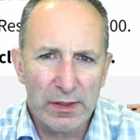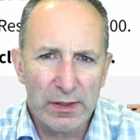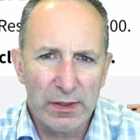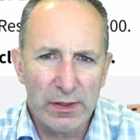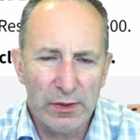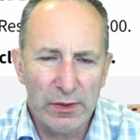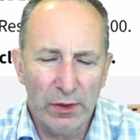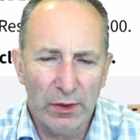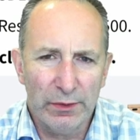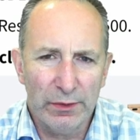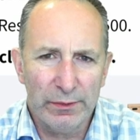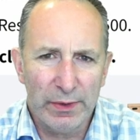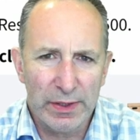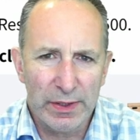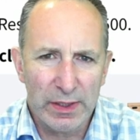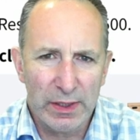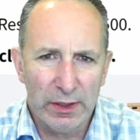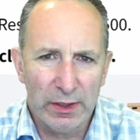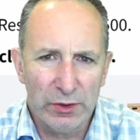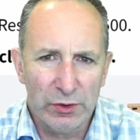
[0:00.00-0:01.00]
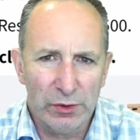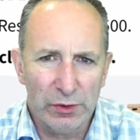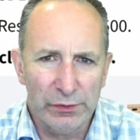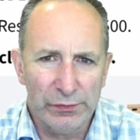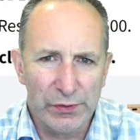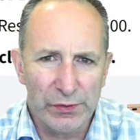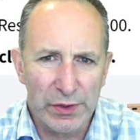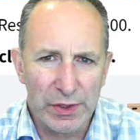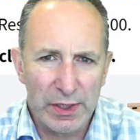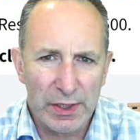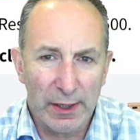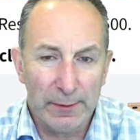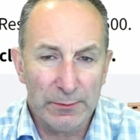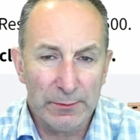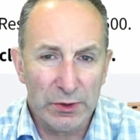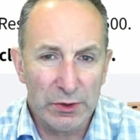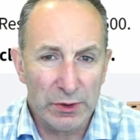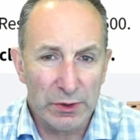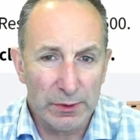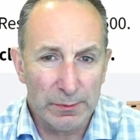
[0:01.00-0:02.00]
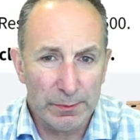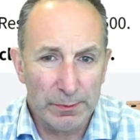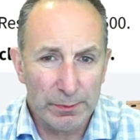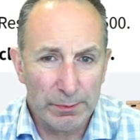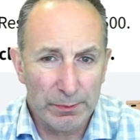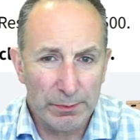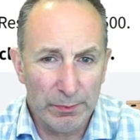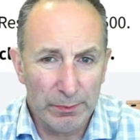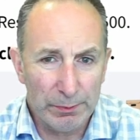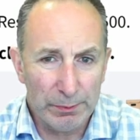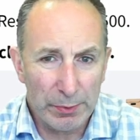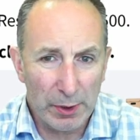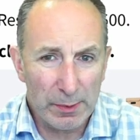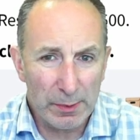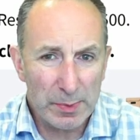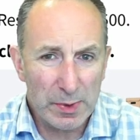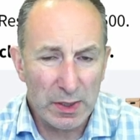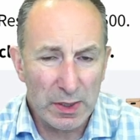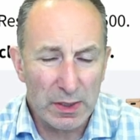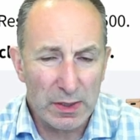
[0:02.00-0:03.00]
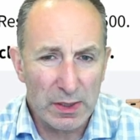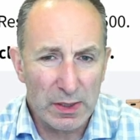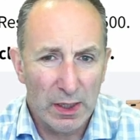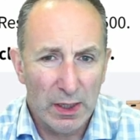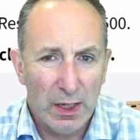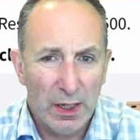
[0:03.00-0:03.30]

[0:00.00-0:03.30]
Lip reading: as non-residential for stamp duty purposes,